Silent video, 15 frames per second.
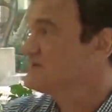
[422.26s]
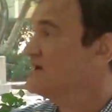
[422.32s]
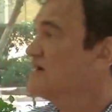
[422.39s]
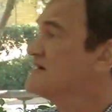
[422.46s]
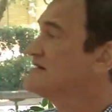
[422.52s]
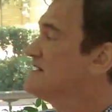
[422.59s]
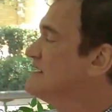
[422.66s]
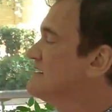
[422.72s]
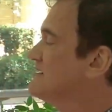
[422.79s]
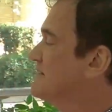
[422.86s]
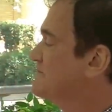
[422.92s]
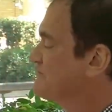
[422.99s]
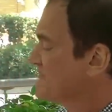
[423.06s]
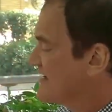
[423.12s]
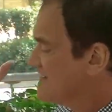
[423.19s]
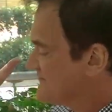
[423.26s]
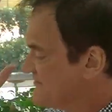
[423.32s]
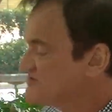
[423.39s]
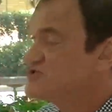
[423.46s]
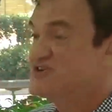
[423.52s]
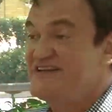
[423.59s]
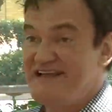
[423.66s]
on
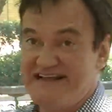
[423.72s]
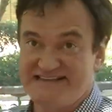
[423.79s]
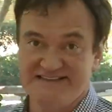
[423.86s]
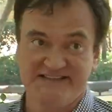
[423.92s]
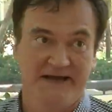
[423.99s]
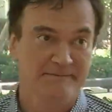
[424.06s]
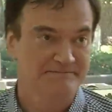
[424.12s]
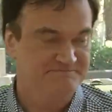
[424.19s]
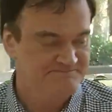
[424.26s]
Fisher King at the time.